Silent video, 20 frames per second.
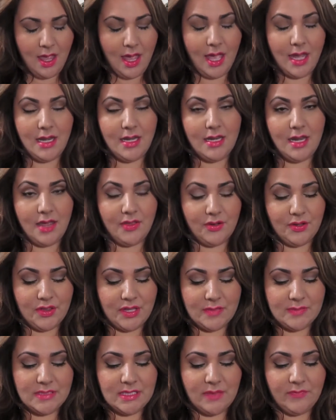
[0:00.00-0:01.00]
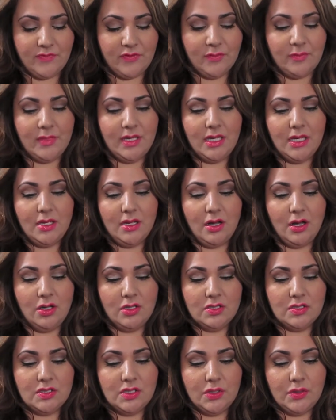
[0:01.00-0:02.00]
Another thumbs up for me
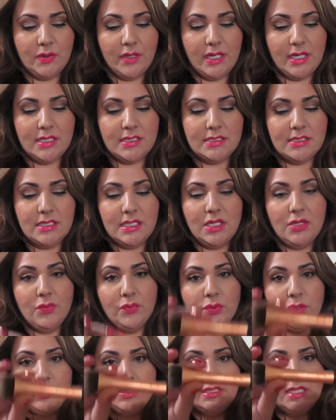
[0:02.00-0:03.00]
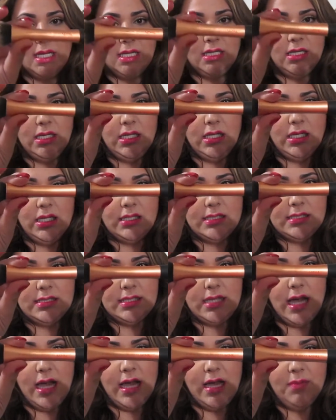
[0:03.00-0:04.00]
also is the Real
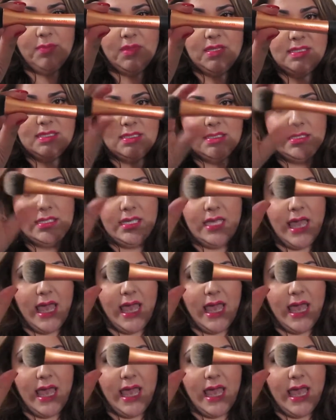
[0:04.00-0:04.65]
Techniques. This is the